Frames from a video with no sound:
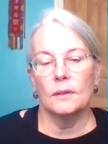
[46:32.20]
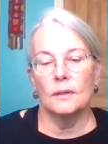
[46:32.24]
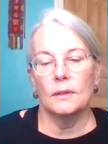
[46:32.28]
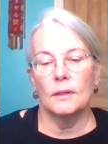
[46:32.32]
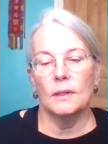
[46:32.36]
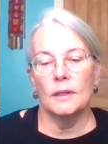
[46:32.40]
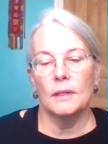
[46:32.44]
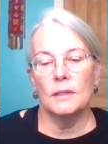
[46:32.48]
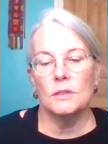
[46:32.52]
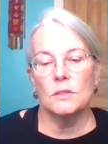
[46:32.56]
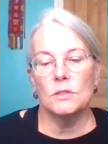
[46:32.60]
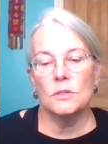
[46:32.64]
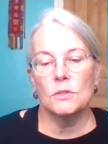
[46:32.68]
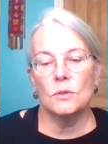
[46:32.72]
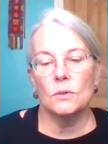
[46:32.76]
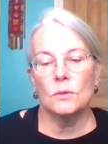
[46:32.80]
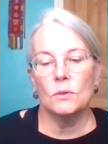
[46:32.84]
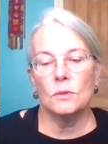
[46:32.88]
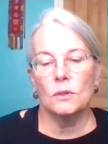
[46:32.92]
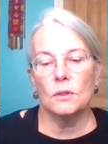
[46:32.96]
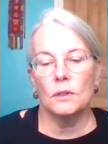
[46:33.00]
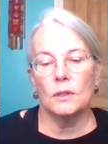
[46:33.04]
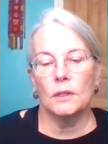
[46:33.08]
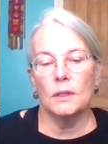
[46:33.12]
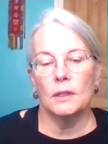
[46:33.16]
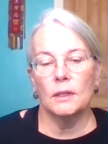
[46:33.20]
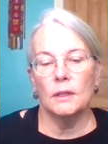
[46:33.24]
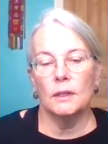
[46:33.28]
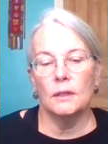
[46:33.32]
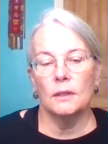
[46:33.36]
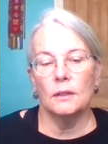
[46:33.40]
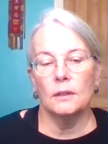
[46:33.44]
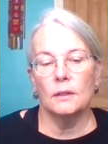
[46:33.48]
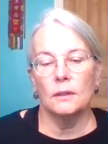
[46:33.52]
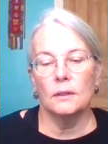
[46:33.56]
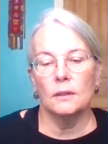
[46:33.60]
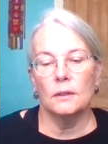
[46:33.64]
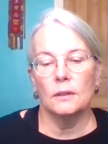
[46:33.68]
it's certainly,
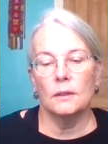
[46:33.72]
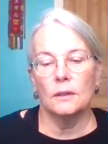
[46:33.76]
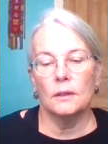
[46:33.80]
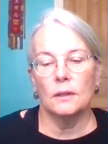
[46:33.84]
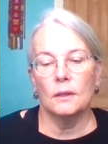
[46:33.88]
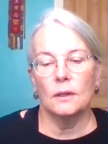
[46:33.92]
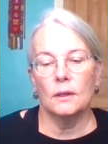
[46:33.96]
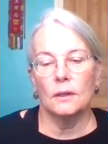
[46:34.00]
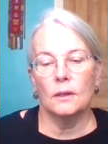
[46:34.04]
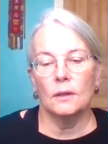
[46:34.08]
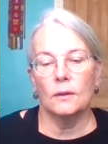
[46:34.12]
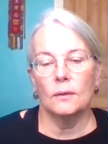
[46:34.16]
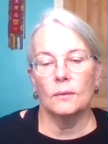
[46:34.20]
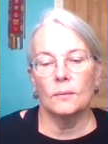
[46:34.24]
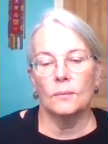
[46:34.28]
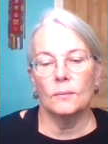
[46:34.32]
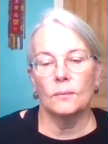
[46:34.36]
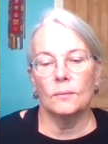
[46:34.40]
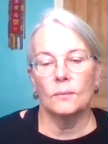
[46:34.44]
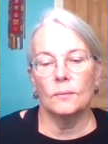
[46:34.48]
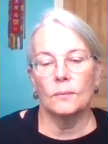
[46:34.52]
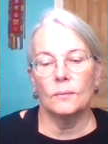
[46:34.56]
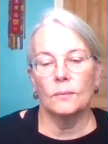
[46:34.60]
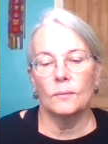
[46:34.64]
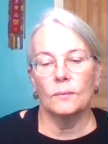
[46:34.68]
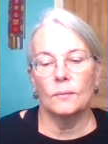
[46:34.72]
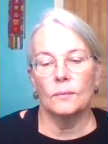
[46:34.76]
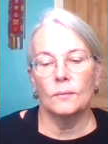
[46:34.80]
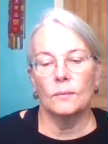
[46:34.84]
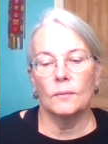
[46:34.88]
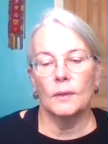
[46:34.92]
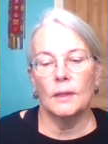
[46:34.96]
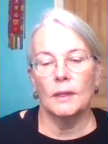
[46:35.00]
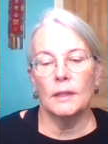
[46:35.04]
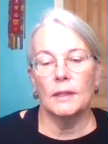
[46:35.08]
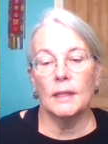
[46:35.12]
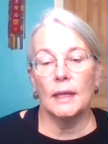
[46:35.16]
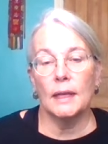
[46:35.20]
um,
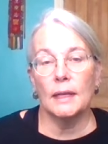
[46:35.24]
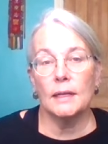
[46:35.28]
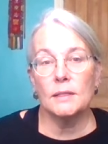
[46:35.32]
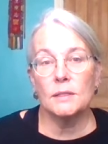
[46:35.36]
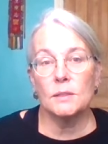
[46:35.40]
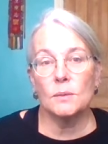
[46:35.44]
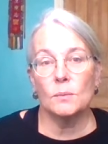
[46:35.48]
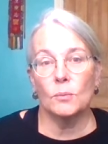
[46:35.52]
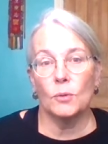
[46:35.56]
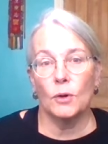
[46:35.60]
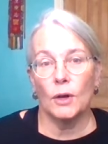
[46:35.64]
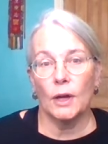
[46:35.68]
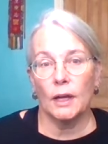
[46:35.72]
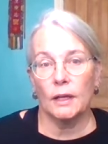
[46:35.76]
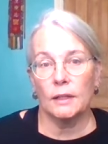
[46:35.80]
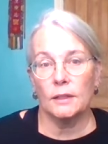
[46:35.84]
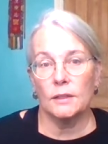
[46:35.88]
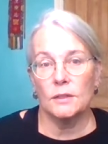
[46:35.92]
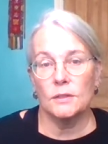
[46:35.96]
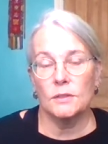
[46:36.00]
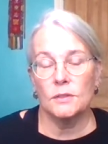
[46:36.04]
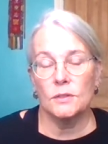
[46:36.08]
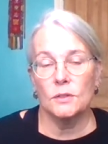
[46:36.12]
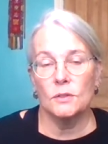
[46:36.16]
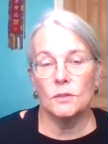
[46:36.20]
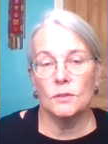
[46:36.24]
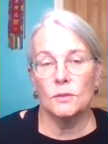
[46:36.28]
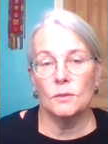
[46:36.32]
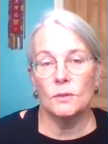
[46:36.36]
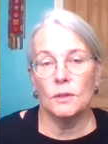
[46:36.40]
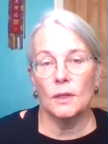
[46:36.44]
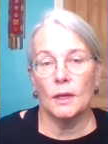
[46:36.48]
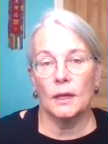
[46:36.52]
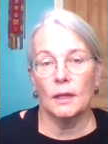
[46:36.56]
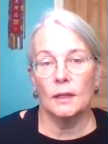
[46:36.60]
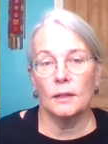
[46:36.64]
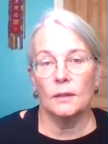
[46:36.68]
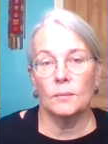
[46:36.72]
it takes some practice to do
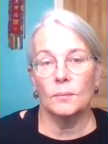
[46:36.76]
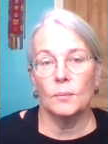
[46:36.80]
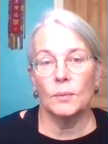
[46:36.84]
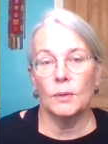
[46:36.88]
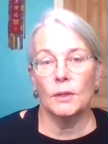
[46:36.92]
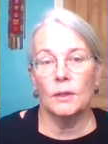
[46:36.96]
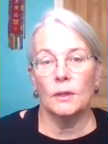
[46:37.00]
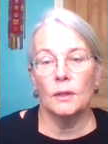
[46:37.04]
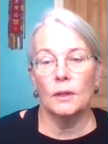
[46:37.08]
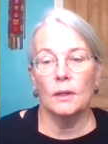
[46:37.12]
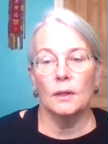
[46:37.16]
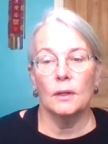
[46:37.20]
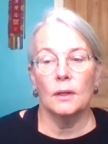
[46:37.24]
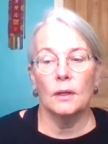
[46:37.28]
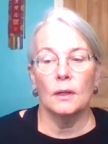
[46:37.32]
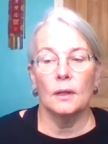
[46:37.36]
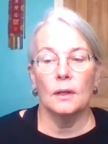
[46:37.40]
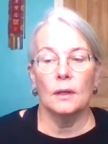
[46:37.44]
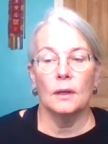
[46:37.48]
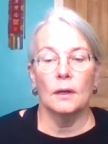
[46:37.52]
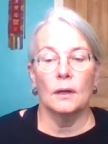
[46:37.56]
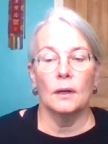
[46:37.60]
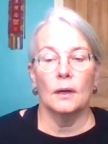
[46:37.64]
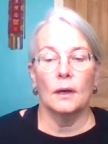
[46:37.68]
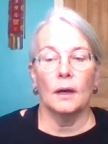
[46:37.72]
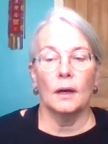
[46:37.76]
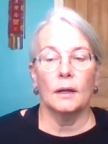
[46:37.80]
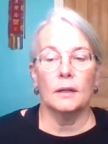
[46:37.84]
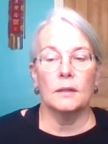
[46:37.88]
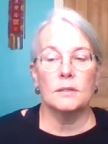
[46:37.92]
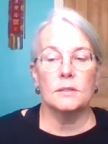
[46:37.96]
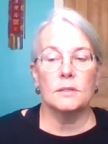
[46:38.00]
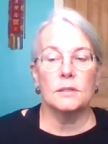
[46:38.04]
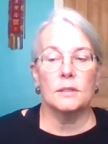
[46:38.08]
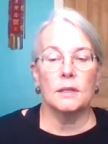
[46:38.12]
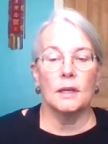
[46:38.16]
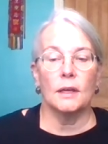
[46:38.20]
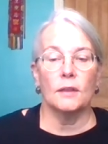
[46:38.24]
that. But
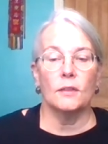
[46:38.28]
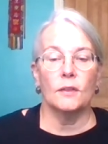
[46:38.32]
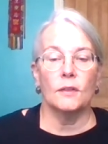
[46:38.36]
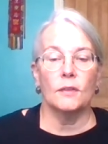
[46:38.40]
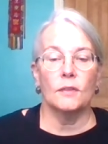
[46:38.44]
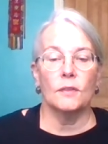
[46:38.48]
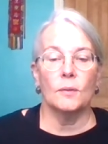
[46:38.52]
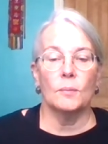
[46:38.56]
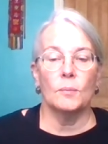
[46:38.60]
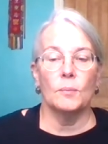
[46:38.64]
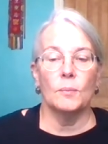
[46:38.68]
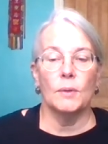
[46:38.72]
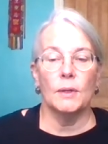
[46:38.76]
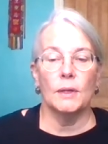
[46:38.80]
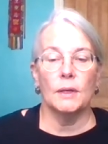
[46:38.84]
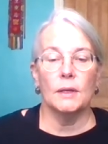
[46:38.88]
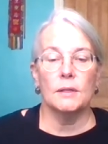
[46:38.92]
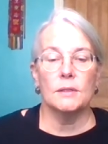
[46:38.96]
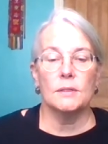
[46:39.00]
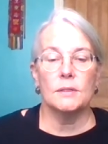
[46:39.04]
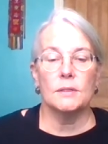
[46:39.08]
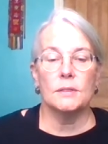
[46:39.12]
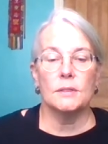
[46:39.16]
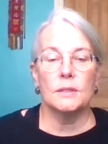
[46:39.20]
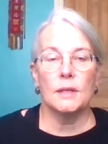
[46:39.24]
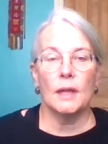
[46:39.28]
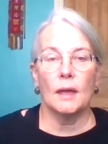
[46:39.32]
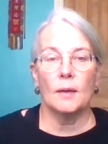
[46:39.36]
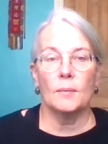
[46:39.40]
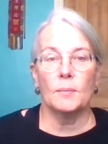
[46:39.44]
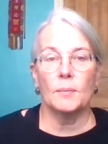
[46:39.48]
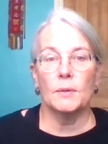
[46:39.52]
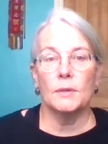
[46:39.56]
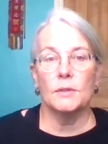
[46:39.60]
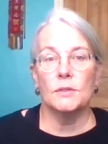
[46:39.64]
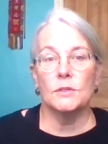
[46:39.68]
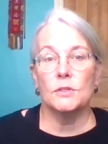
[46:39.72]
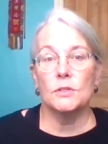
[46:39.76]
honestly, I think the biggest step
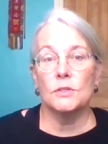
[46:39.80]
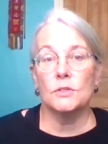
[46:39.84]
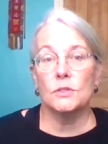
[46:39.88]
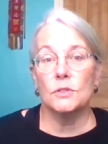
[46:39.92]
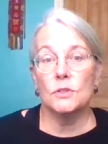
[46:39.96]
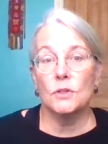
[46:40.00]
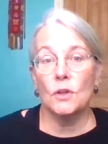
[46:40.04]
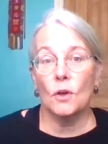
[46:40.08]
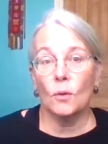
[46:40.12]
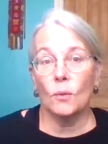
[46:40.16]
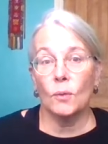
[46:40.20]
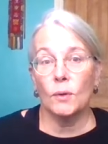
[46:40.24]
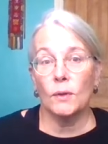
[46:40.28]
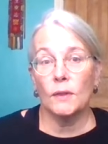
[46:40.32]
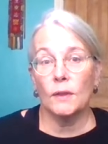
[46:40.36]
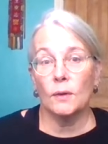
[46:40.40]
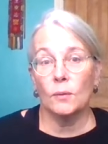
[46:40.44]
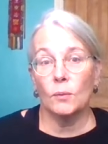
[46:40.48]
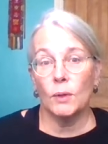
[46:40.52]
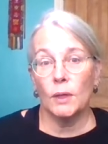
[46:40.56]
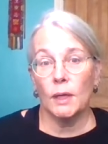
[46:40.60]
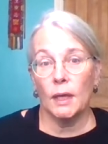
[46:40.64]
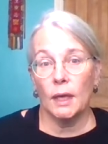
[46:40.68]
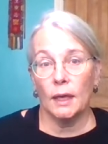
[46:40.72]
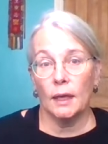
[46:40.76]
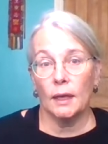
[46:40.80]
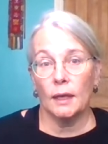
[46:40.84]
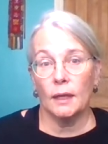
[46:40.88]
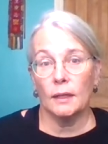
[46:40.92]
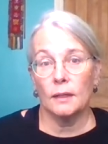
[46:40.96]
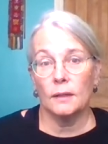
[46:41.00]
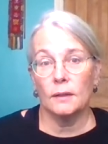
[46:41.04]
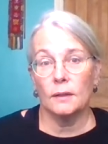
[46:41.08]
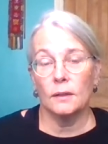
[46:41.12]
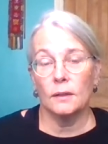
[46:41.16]
is just knowing that we can,